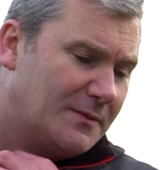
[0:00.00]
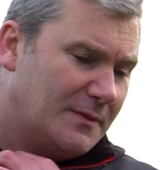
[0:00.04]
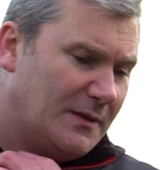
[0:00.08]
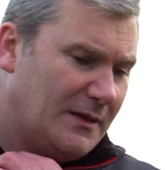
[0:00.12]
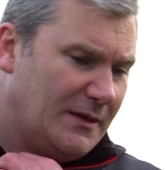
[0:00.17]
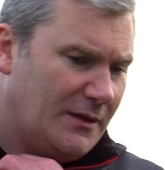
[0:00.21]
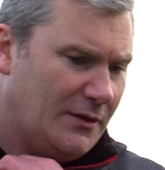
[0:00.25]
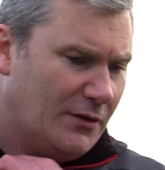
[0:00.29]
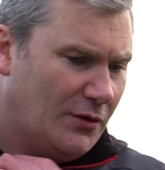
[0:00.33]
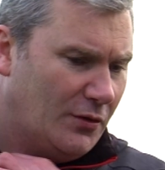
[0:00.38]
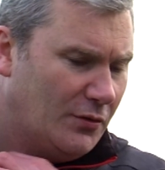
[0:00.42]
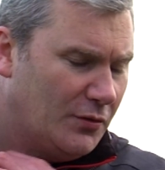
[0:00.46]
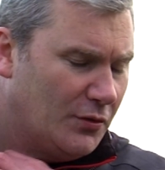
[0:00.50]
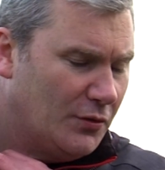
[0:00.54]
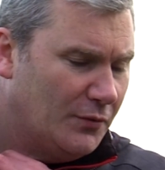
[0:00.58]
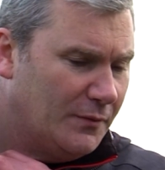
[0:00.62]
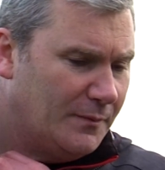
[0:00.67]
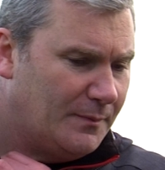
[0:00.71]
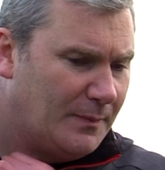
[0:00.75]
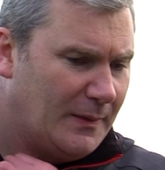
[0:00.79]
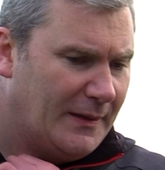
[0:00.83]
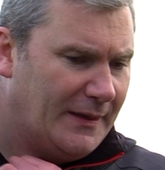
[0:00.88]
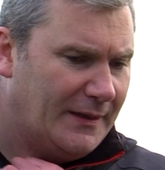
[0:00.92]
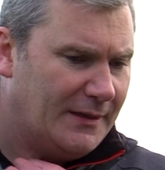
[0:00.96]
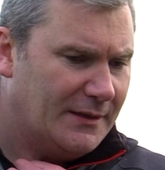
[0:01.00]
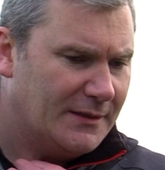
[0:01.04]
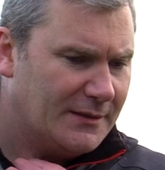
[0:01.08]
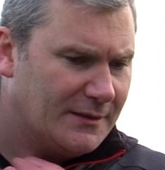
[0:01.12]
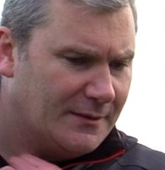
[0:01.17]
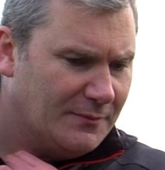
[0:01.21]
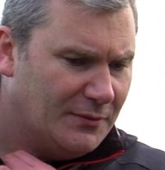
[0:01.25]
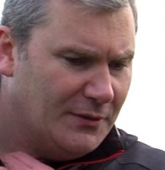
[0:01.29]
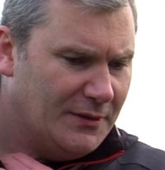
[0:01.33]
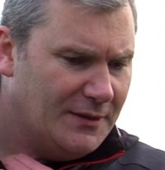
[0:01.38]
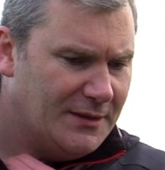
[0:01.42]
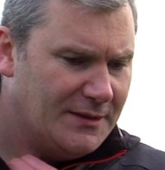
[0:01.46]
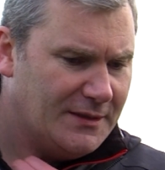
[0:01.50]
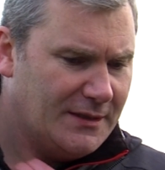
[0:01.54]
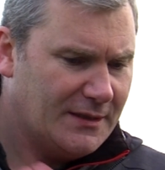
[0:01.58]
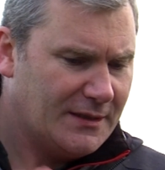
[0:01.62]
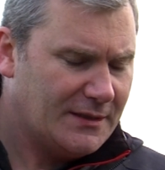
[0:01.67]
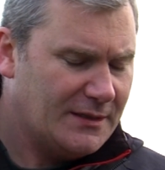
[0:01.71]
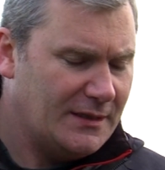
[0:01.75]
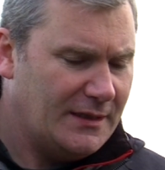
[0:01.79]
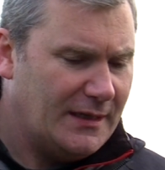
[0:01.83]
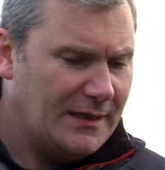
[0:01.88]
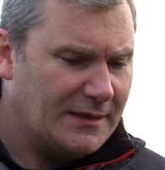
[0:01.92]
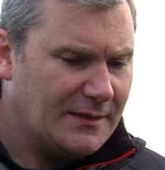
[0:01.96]
Eh, you know, go, playing into the breeze, you can
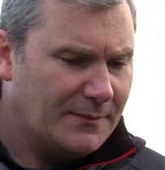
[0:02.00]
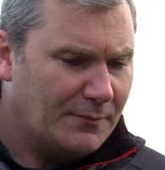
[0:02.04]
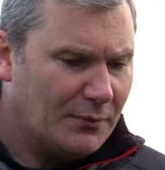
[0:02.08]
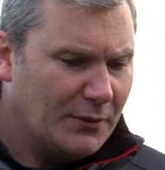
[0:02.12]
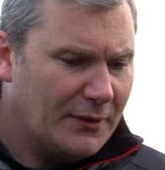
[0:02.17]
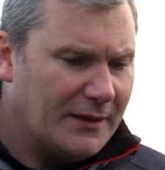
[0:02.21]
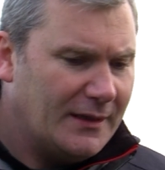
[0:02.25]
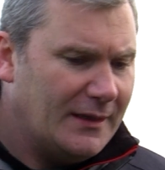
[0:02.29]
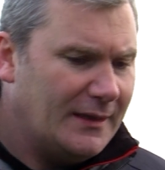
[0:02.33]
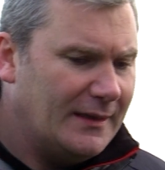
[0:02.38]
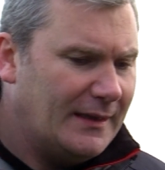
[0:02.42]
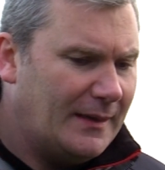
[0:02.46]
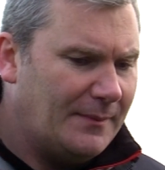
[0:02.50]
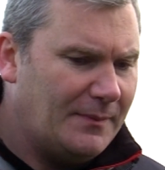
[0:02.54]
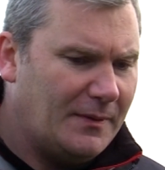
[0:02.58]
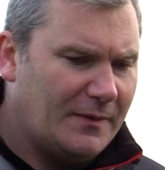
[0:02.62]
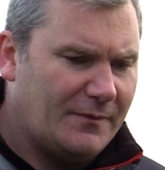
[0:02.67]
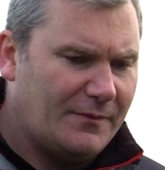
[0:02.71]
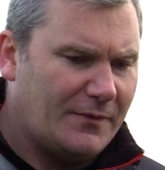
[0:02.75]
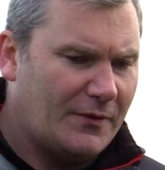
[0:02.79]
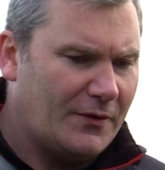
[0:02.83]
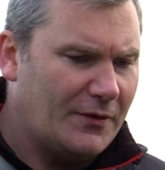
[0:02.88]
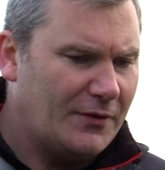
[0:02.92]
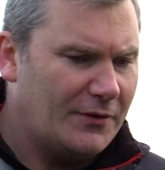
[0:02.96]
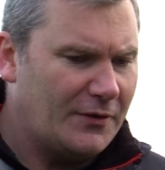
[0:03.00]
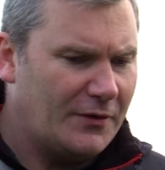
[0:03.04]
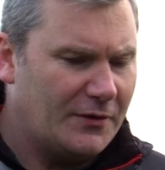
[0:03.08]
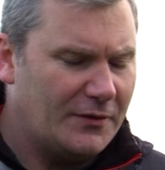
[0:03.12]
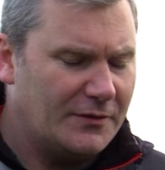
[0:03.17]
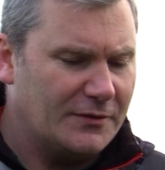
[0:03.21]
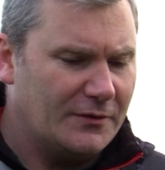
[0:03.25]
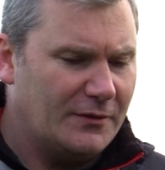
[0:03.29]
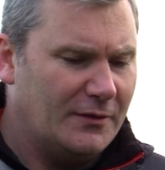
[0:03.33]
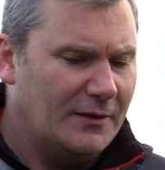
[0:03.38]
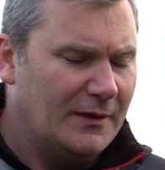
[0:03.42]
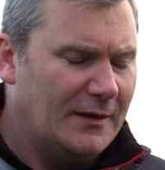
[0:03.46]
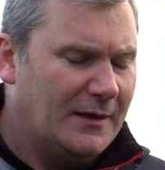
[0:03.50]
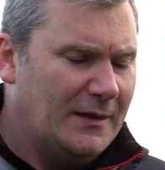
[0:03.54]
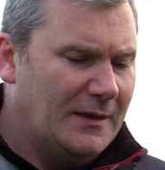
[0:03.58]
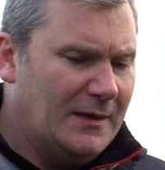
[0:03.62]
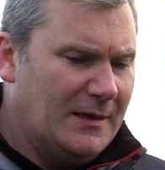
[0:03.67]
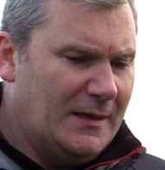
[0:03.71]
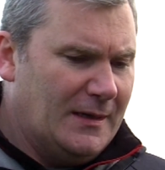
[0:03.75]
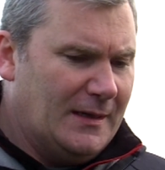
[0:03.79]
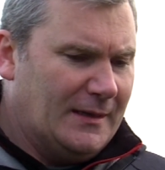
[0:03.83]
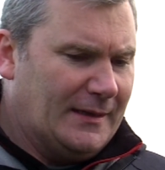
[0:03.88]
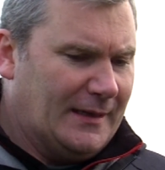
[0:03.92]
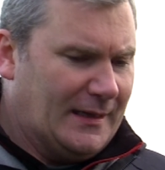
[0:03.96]
see you have to bring it in that bit further, so
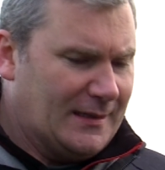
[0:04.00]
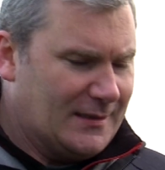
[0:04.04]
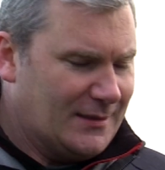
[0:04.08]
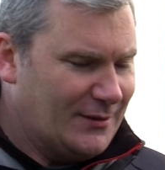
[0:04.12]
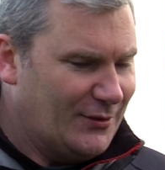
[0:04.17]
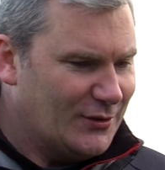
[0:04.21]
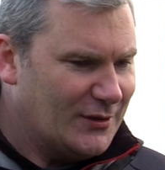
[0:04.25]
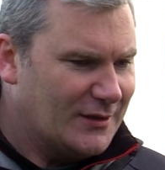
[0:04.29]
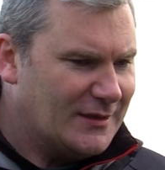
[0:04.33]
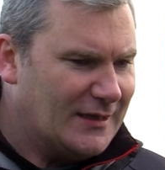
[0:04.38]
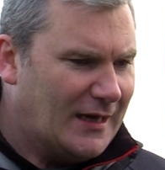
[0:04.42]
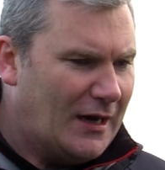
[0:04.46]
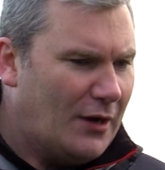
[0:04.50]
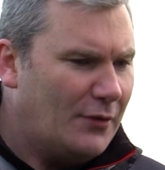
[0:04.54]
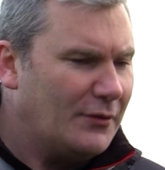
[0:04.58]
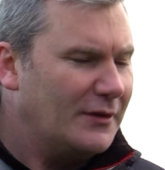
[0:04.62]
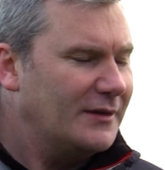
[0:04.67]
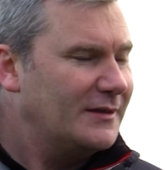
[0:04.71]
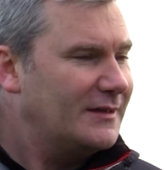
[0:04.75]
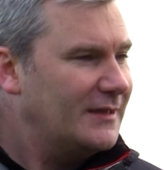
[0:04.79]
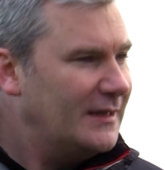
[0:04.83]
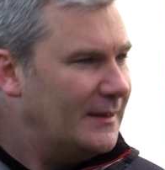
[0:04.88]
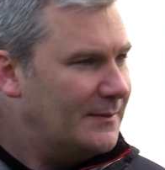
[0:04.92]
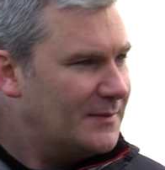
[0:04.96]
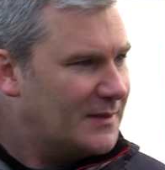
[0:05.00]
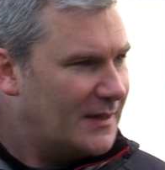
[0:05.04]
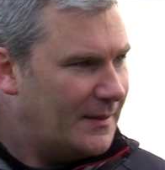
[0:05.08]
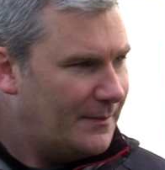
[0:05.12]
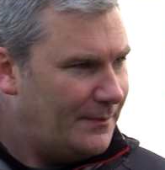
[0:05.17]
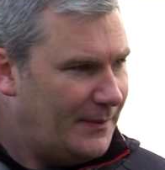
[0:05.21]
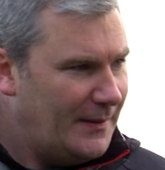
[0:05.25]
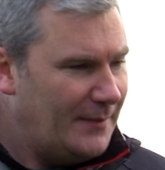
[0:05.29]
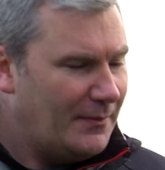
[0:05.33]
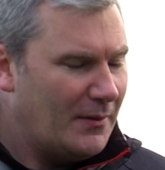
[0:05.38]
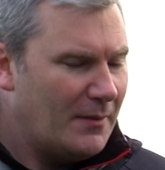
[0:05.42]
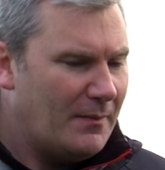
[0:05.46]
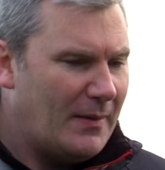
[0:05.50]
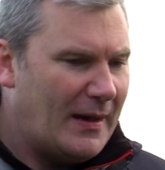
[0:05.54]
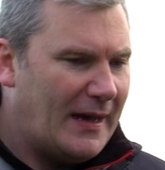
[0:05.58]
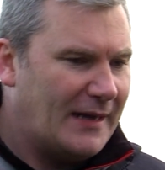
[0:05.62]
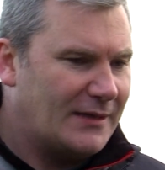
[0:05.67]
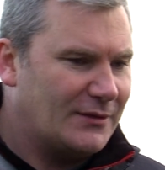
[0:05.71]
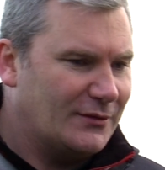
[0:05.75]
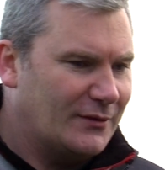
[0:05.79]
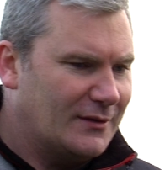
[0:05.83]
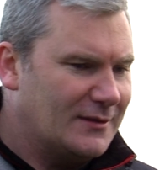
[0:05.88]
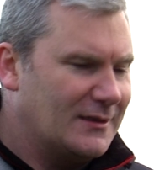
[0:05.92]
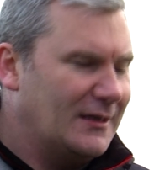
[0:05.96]
that slows it down, and teams get people back.
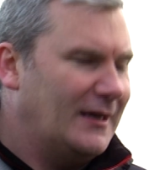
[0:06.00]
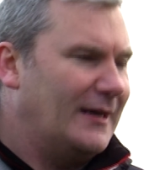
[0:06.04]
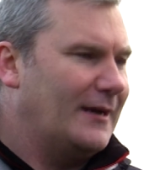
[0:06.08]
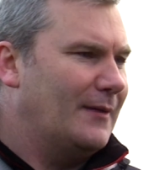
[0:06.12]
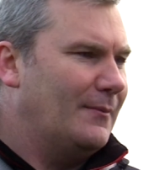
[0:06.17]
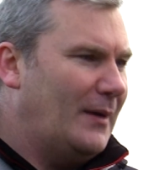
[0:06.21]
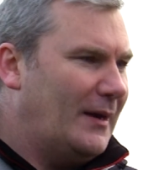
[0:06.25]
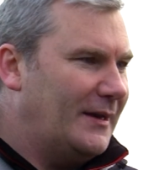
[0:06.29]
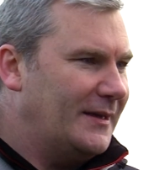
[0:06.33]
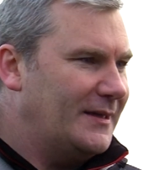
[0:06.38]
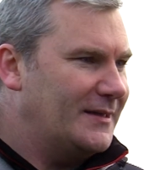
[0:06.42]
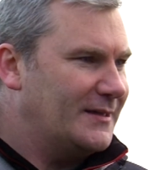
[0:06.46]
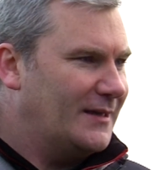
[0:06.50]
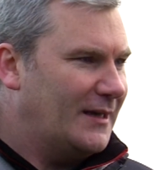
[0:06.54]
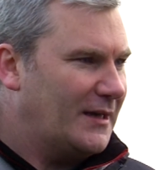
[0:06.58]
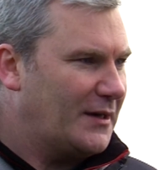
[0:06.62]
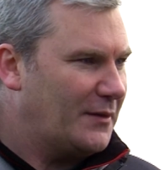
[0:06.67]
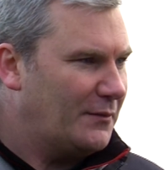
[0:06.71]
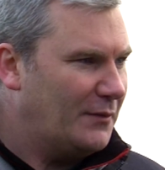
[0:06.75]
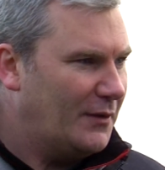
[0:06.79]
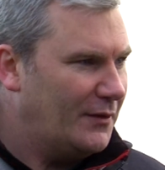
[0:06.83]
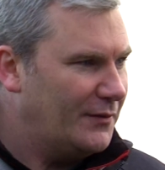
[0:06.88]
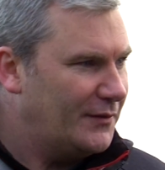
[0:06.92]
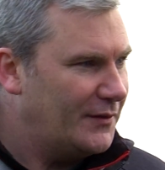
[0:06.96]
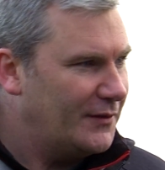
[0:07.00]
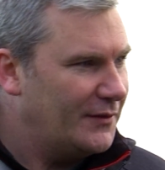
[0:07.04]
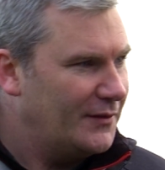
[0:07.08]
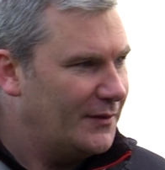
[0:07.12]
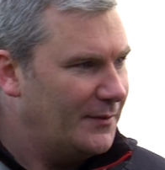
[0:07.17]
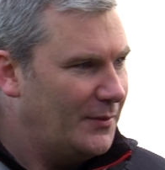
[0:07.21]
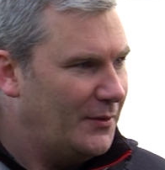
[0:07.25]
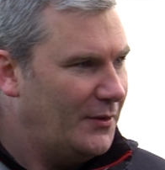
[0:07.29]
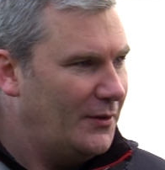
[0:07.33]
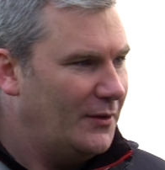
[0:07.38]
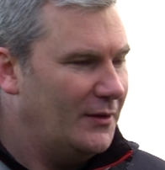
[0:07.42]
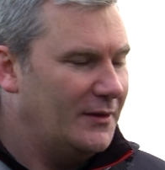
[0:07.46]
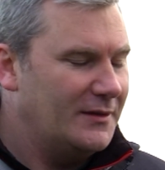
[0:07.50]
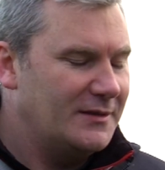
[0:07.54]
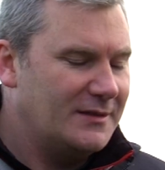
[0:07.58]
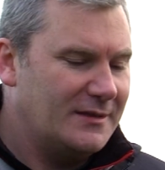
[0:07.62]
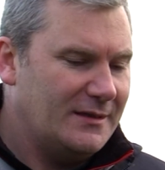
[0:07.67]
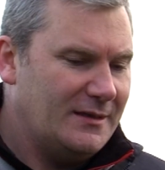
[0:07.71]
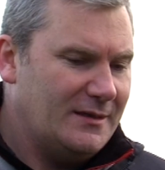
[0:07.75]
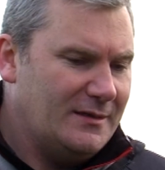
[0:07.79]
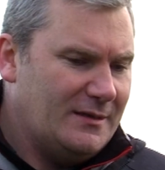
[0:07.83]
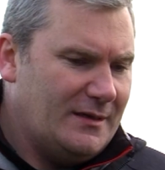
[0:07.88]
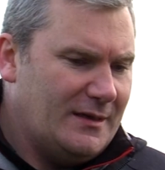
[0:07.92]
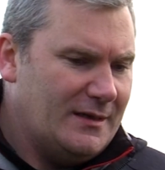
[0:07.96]
So there's a lot of bodies knocking around there, and the ball is
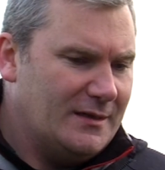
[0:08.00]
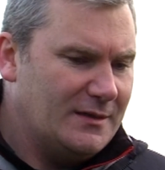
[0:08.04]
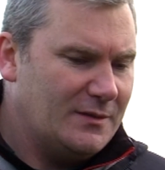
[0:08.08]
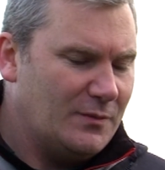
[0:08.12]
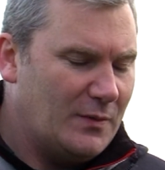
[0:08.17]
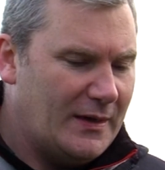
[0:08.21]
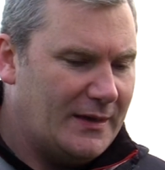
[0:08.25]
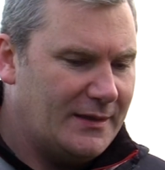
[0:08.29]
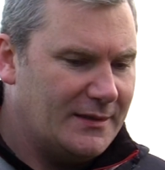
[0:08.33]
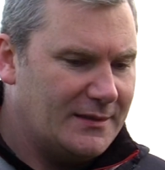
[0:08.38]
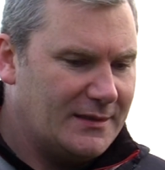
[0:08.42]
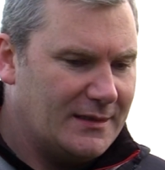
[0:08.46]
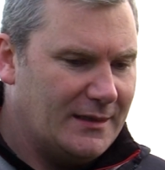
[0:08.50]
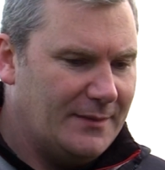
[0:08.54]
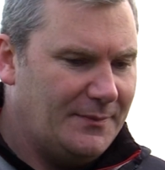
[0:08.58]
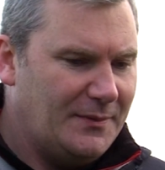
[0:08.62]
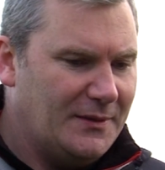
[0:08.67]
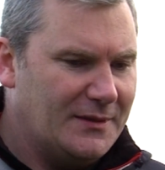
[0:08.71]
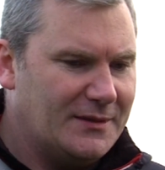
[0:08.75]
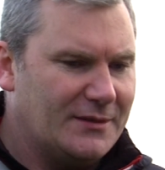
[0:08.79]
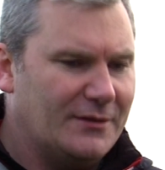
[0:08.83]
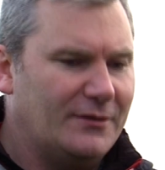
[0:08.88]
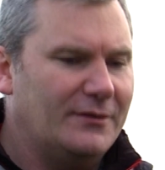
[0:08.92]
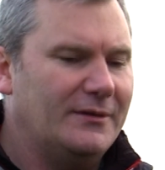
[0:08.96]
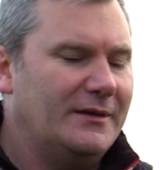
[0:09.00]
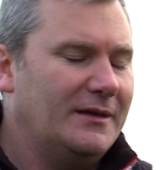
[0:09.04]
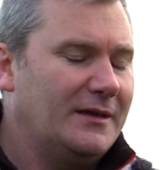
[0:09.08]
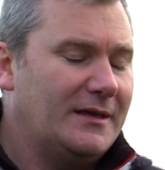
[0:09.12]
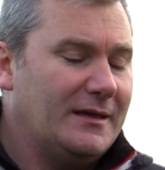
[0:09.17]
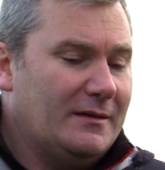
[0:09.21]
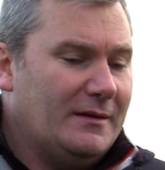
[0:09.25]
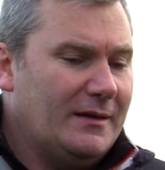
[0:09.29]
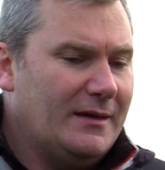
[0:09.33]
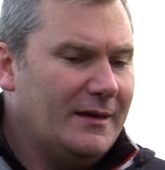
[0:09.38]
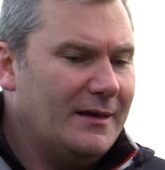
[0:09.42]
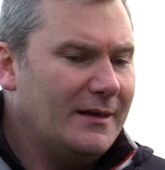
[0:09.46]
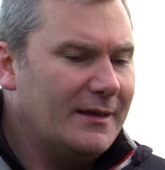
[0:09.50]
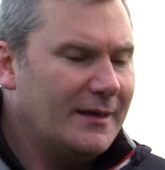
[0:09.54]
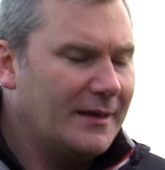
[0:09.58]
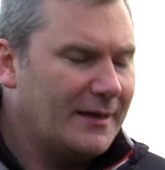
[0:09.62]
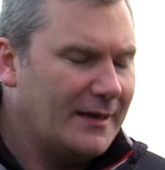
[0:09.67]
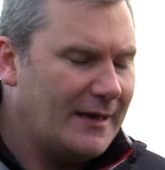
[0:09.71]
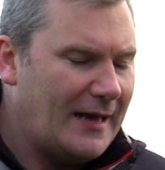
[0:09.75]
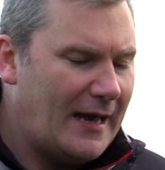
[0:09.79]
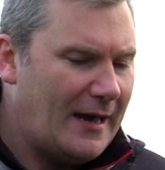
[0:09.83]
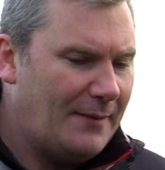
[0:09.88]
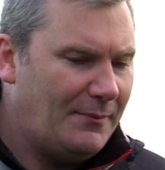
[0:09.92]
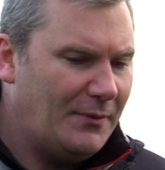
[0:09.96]
is, is wet and slippy, so can, anything can
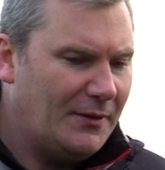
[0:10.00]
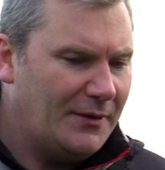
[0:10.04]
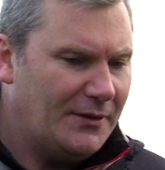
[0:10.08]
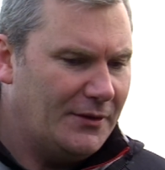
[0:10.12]
happen.